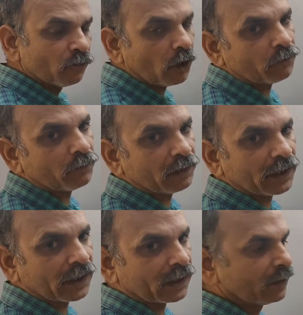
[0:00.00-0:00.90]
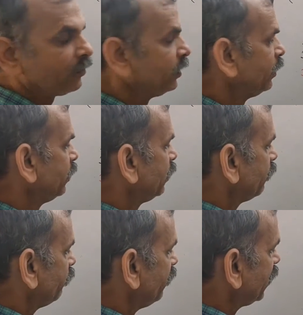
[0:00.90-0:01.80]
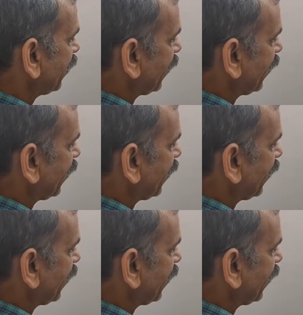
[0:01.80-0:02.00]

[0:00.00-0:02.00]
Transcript: What we will get? We